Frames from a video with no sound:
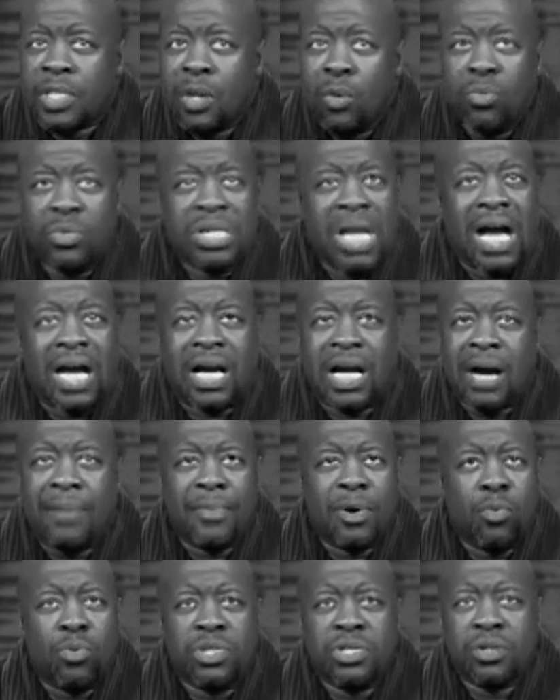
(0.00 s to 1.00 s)
We're not
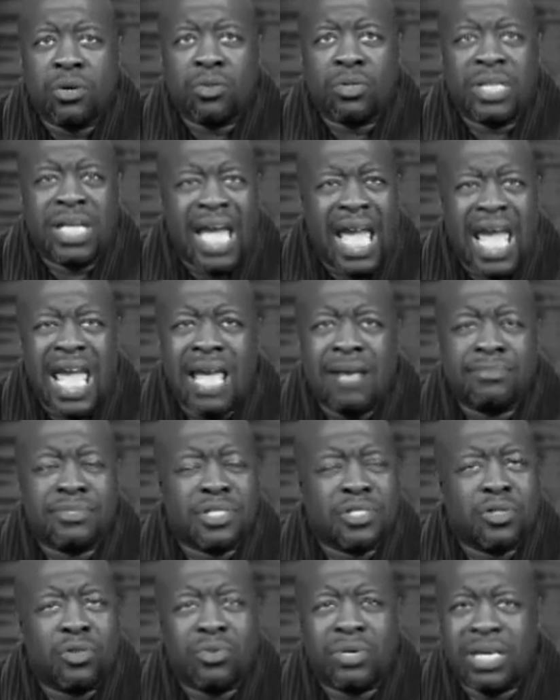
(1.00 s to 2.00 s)
coming with no games
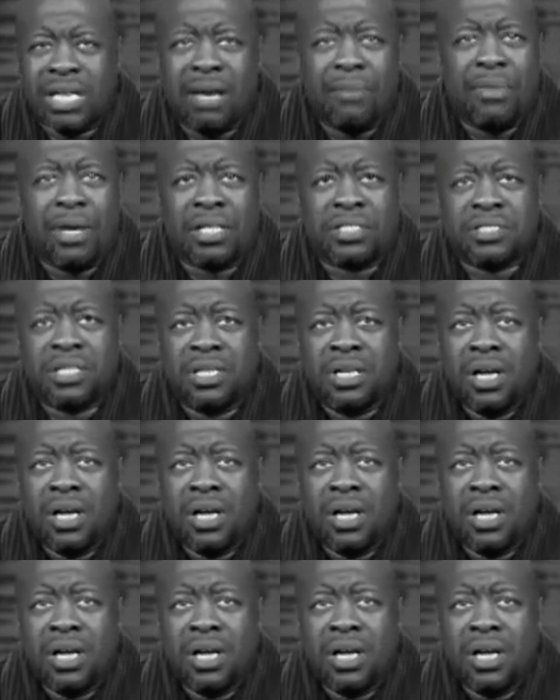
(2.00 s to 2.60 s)
or no gimmicks.